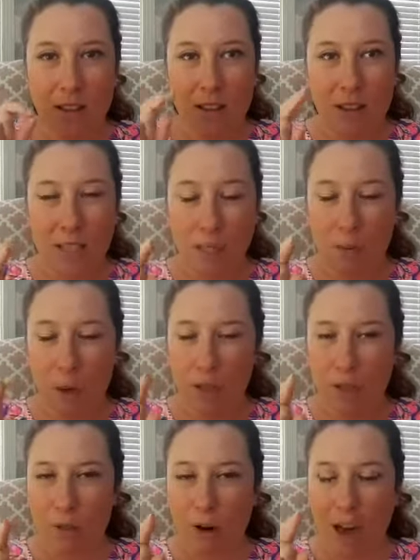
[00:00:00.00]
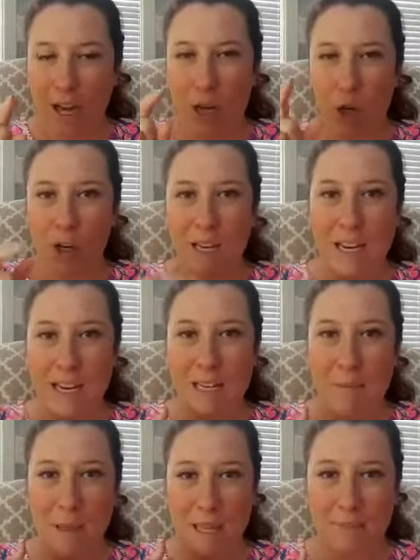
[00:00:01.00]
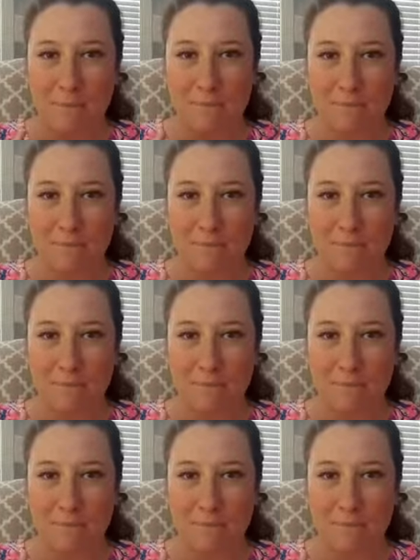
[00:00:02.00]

this person right here needed me.